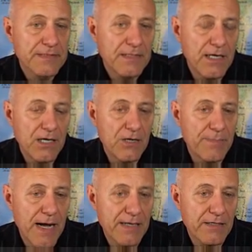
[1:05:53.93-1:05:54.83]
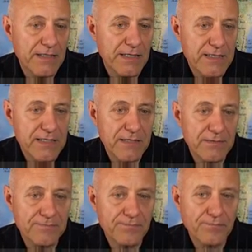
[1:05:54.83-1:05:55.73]
Oh, my goodness.
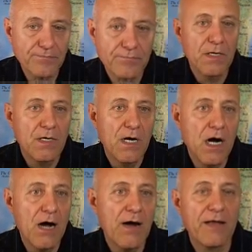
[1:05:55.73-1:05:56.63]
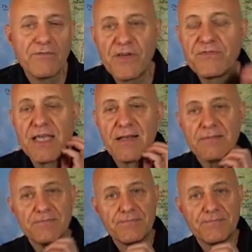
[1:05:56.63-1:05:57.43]
All right, 15.